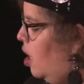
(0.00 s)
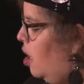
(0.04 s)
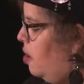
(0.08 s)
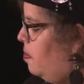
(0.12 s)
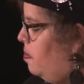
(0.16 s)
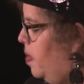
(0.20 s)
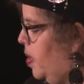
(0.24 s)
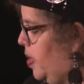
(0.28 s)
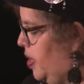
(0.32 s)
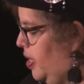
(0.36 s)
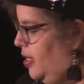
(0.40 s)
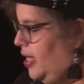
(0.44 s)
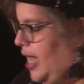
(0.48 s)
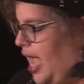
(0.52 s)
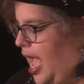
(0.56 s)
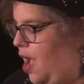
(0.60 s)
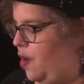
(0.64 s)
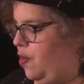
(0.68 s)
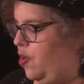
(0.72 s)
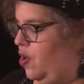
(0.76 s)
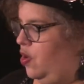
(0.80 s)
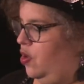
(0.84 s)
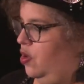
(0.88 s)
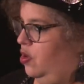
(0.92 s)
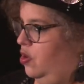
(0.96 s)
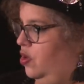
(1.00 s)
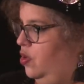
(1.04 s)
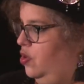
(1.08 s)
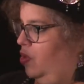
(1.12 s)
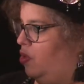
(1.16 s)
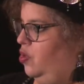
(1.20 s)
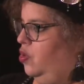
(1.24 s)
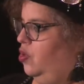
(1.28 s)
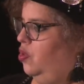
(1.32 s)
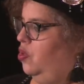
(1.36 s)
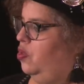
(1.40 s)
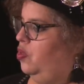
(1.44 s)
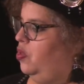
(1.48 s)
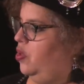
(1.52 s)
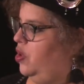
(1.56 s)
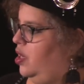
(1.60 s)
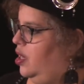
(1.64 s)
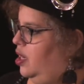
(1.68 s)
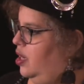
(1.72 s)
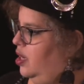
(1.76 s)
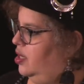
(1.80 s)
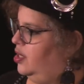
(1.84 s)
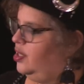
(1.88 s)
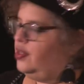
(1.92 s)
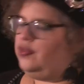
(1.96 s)
But the tower who
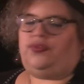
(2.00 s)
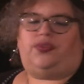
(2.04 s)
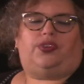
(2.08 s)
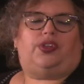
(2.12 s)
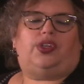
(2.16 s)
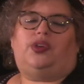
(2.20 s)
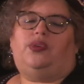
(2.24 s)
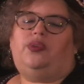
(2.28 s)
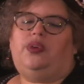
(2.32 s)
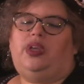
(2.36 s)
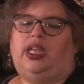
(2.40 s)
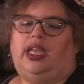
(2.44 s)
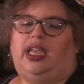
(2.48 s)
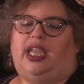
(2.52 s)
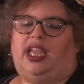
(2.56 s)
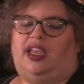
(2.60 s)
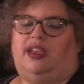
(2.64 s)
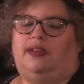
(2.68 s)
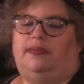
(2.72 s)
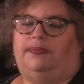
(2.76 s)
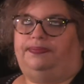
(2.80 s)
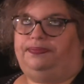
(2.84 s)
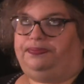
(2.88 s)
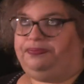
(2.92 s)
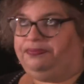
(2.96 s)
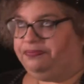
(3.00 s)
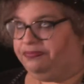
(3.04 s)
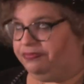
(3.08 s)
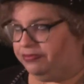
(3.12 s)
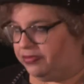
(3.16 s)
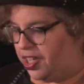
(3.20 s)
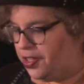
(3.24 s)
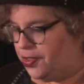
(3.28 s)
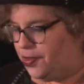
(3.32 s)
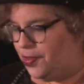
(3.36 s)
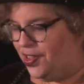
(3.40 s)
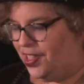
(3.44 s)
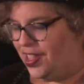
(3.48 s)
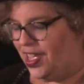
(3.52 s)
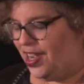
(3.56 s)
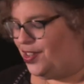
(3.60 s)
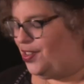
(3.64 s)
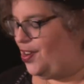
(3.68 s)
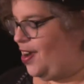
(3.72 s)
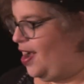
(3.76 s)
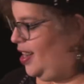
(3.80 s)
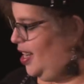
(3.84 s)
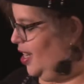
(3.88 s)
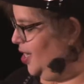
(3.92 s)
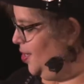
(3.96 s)
was viewing him through
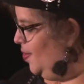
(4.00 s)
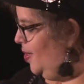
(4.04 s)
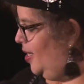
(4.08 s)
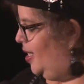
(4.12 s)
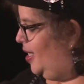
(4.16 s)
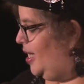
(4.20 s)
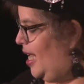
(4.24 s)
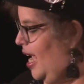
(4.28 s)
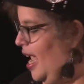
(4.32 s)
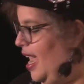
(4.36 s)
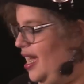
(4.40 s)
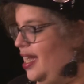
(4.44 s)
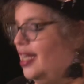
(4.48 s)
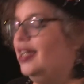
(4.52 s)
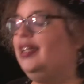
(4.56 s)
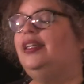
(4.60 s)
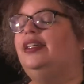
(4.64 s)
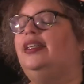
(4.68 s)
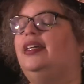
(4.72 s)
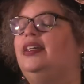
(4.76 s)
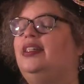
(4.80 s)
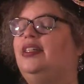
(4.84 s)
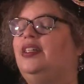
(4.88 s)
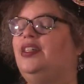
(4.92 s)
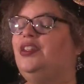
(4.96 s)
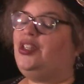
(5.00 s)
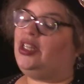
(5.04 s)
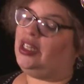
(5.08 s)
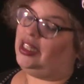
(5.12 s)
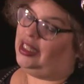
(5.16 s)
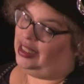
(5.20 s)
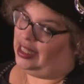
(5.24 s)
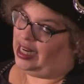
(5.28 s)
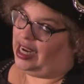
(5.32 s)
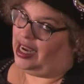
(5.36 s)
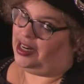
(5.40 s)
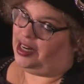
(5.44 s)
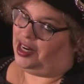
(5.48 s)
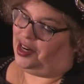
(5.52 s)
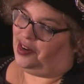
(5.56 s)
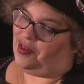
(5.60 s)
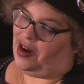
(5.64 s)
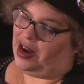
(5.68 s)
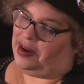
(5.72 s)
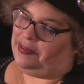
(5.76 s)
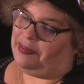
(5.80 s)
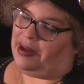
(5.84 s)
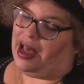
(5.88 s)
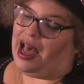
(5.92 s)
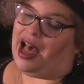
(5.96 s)
electronics would say, she's standing
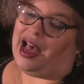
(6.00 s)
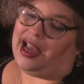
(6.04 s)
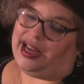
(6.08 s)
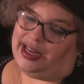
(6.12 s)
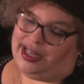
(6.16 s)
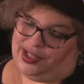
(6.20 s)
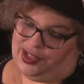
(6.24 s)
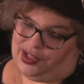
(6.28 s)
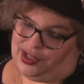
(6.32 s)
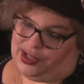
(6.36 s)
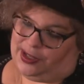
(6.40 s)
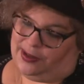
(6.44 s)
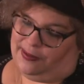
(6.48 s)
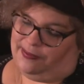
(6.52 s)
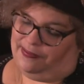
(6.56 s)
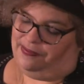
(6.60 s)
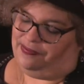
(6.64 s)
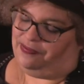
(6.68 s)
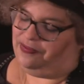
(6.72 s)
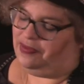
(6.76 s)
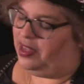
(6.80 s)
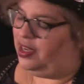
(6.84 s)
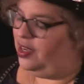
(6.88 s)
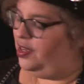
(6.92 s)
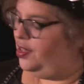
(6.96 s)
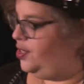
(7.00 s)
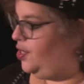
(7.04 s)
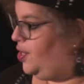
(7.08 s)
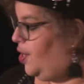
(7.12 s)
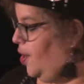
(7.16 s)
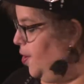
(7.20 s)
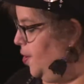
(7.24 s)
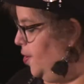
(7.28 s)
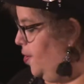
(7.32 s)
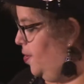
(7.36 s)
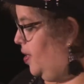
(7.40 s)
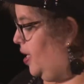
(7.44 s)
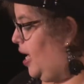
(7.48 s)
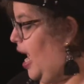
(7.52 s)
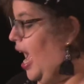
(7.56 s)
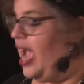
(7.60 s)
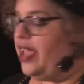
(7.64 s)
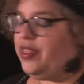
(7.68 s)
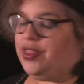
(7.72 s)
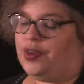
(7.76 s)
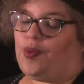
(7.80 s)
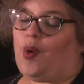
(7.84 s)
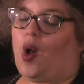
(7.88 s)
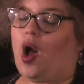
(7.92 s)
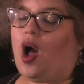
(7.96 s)
right behind you. So the guy
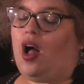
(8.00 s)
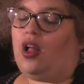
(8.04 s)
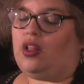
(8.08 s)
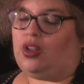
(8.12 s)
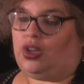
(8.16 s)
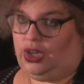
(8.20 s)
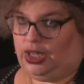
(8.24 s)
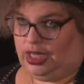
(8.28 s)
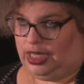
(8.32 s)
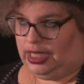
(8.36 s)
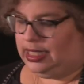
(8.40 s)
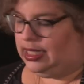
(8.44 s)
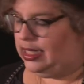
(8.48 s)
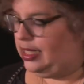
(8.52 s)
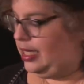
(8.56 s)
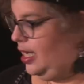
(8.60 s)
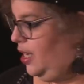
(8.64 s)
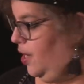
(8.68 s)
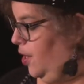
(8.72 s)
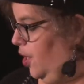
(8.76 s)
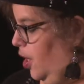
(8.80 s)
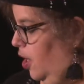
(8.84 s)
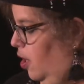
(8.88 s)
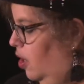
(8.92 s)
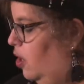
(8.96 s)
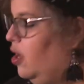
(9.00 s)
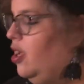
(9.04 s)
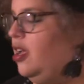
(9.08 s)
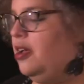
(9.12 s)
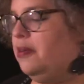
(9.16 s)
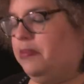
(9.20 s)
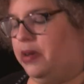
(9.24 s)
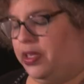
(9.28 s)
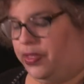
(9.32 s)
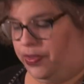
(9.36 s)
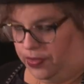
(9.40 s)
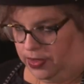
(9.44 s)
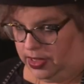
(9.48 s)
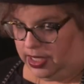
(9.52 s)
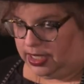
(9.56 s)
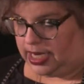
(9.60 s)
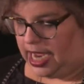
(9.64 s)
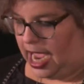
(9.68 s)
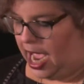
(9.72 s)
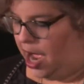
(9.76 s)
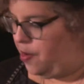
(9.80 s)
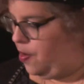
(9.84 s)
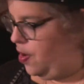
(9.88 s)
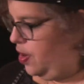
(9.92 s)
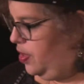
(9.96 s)
at the wall couldn't see her, but through the
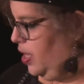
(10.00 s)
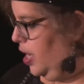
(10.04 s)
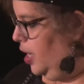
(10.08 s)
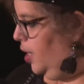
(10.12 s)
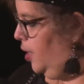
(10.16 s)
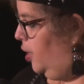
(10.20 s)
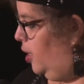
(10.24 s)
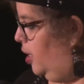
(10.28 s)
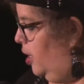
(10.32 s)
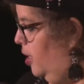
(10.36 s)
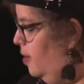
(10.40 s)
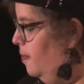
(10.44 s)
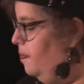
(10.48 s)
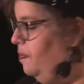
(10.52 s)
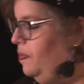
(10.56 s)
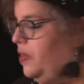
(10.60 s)
tower they could.